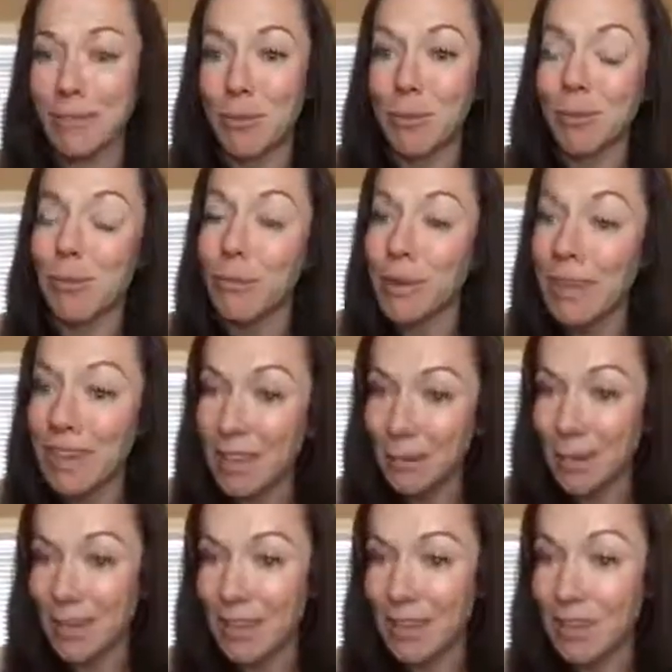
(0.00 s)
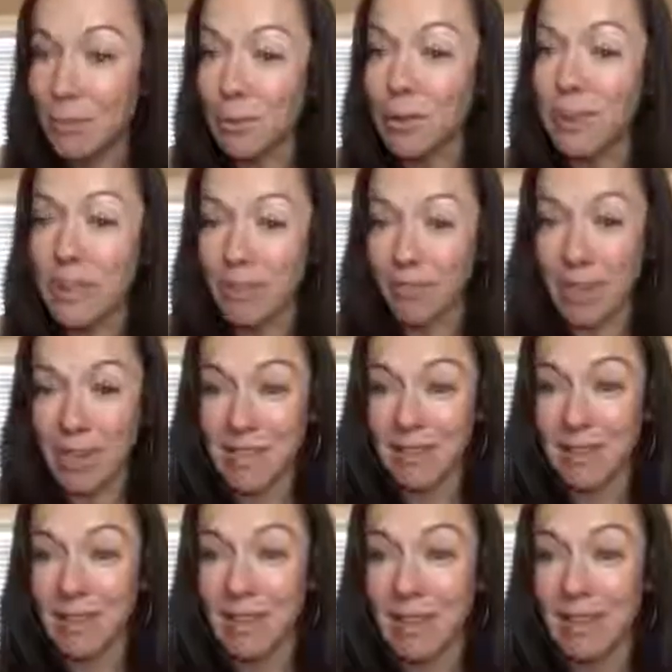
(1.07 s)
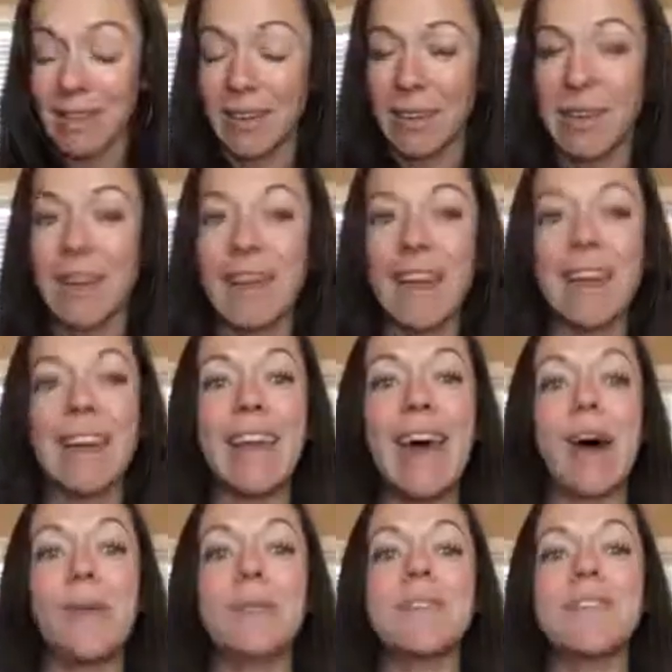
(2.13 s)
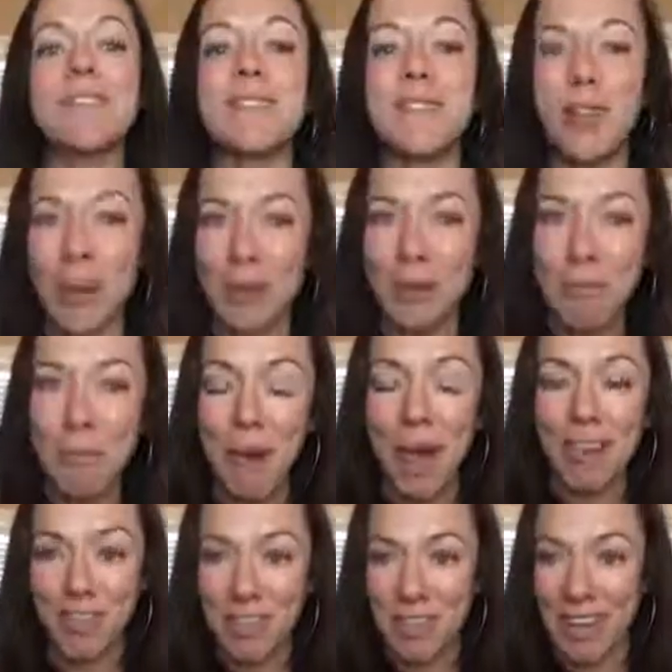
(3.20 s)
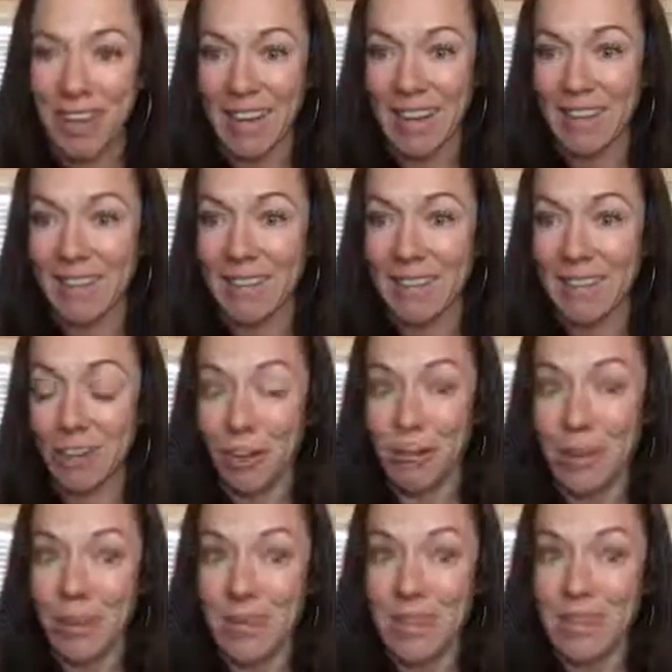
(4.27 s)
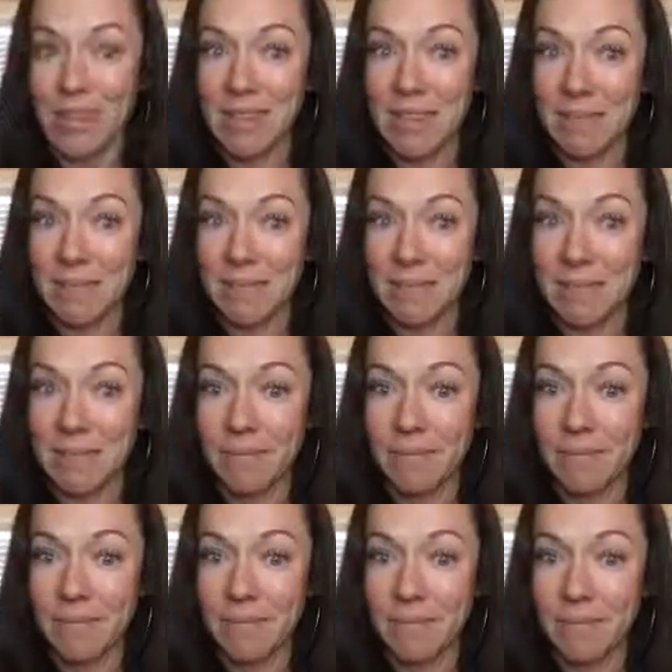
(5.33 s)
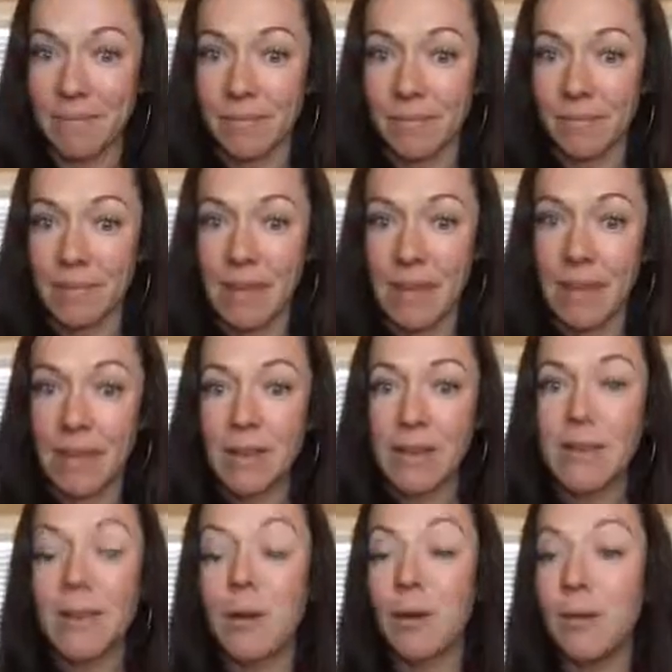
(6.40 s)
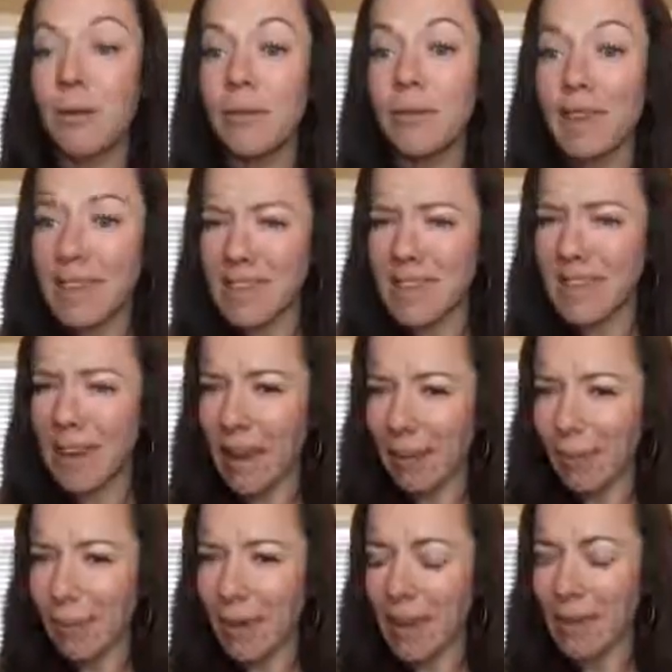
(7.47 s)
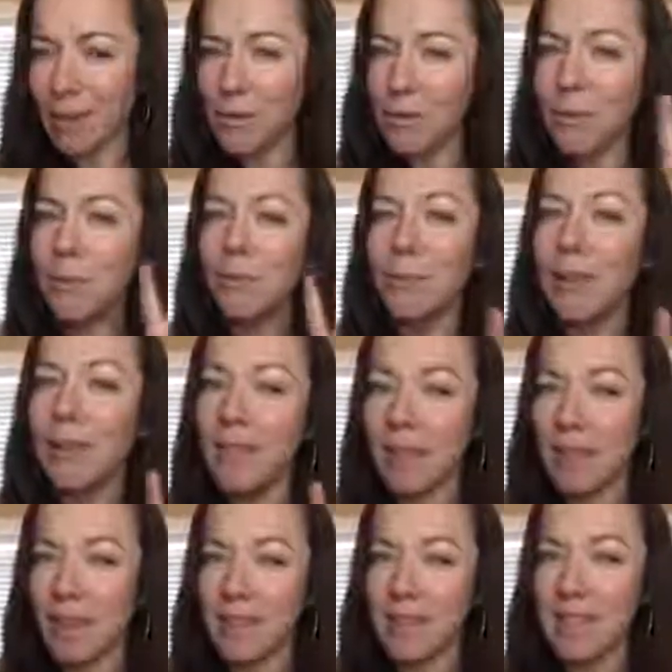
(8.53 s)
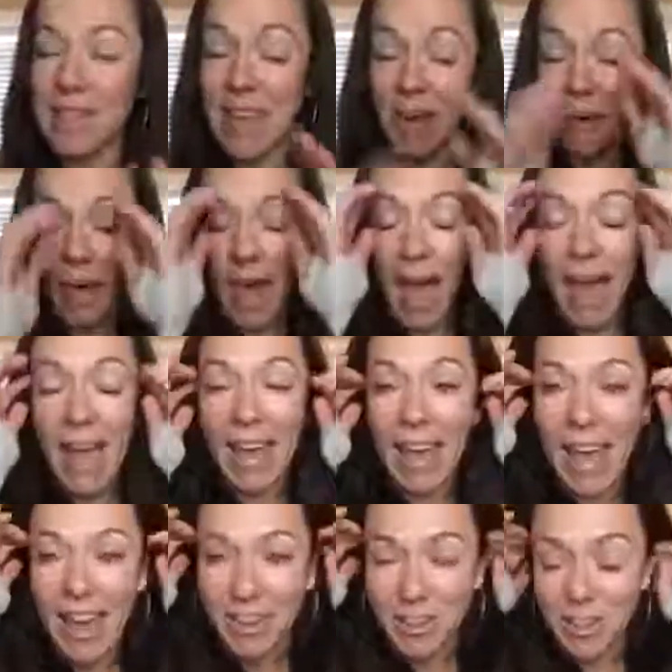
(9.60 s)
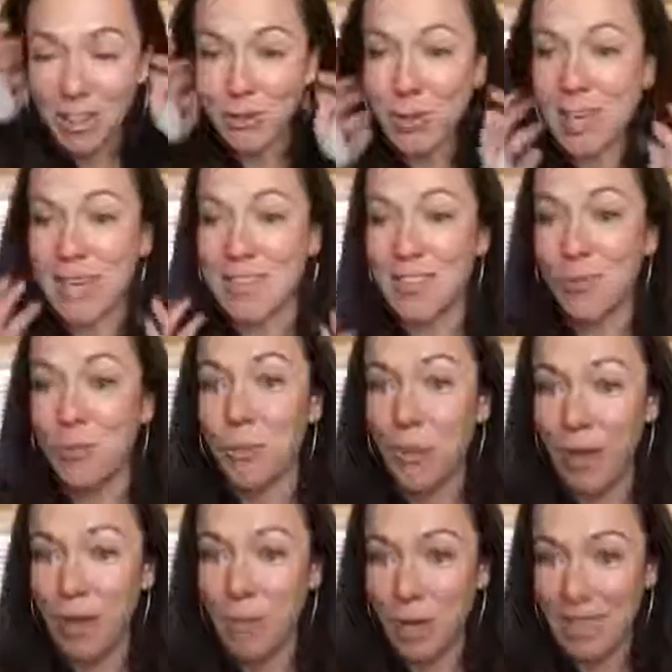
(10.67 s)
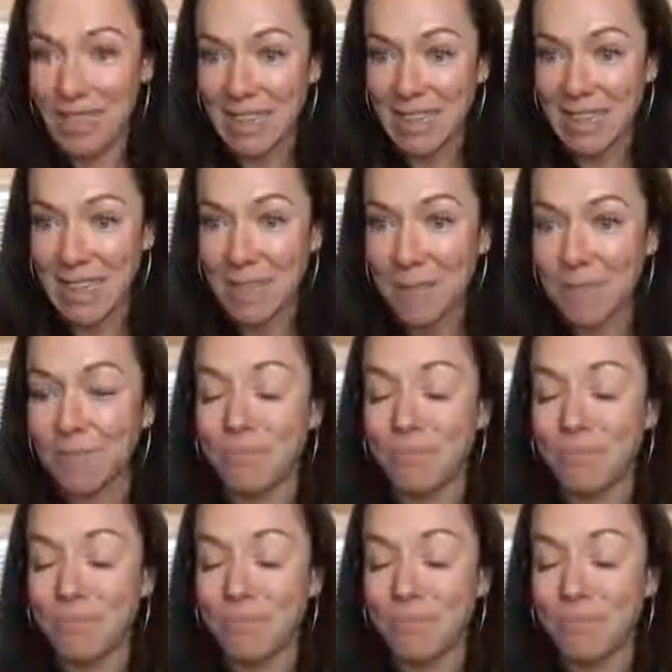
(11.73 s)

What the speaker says: really quickly, really effectively, and helps start modulating your immune system. So easy enough, right? Those are 3 things. Now, I actually went into way more detail